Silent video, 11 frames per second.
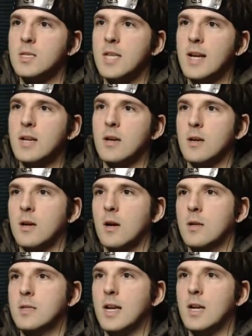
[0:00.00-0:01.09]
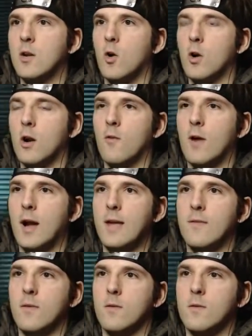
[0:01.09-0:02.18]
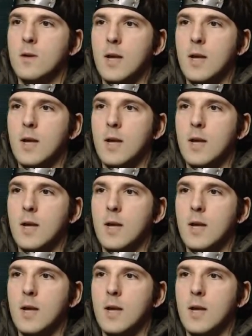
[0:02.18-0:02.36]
dead, dead on arrival.